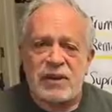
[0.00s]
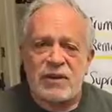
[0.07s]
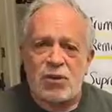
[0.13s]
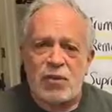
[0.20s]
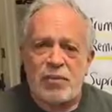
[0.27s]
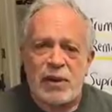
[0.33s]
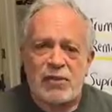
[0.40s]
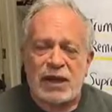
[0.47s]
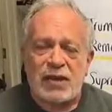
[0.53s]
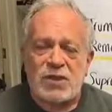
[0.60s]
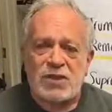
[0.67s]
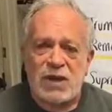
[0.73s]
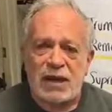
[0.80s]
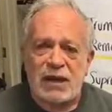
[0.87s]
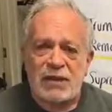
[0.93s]
that the Republican
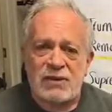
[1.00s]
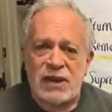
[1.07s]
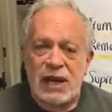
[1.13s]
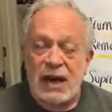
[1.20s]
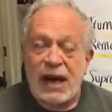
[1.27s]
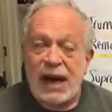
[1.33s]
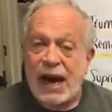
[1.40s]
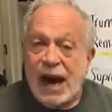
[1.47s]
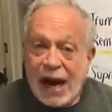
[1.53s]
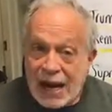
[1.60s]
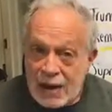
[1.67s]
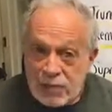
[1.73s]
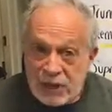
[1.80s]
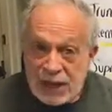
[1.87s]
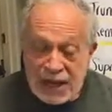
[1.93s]
Senate, I
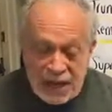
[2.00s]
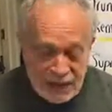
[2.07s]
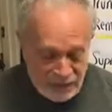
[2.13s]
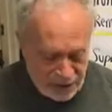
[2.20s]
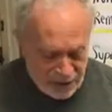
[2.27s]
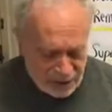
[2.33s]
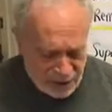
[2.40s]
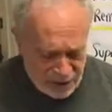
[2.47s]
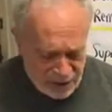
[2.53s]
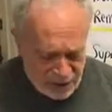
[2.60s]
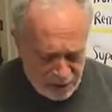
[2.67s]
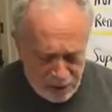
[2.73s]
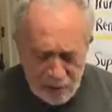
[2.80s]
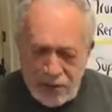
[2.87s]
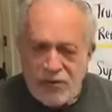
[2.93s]
believe, is going to
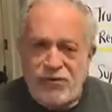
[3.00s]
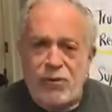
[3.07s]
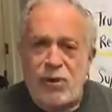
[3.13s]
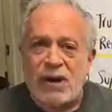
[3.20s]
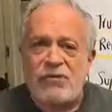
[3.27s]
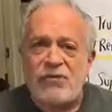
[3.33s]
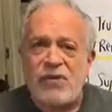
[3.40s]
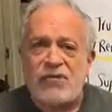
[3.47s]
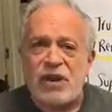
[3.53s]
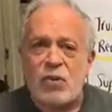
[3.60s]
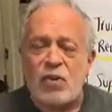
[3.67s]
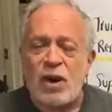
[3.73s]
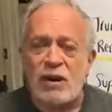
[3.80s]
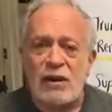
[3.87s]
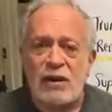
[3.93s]
move for a
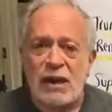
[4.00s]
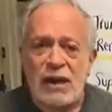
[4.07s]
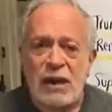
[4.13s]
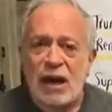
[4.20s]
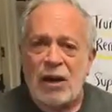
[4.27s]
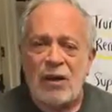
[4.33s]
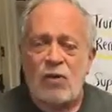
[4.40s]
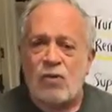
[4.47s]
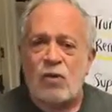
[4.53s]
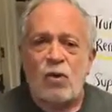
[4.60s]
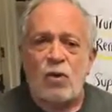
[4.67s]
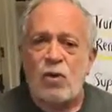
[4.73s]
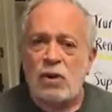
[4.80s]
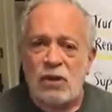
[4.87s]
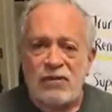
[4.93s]
51
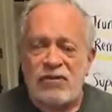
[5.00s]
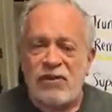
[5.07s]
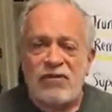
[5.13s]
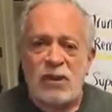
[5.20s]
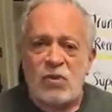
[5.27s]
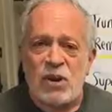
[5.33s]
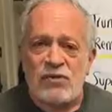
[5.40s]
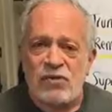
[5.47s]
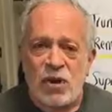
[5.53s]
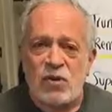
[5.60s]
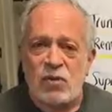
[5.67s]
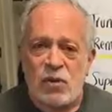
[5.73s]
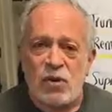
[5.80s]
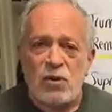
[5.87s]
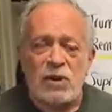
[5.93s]
rule, a 51 vote
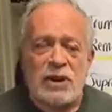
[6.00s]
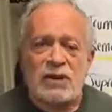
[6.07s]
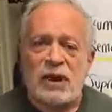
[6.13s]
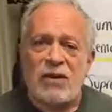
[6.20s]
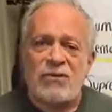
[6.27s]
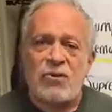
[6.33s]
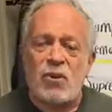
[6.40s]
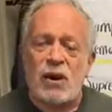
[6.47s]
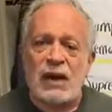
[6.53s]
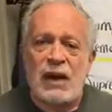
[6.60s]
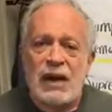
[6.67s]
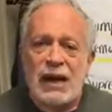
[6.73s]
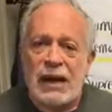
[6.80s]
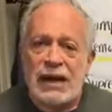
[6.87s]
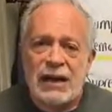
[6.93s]
rule, and therefore
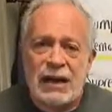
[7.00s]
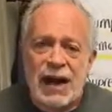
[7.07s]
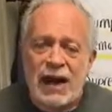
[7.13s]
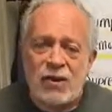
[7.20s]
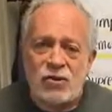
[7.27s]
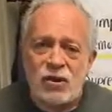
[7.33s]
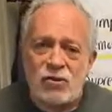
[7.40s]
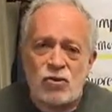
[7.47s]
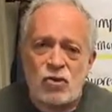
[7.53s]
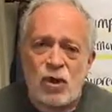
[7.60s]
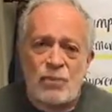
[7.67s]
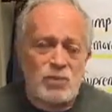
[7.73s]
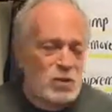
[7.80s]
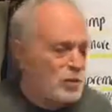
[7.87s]
get Trump's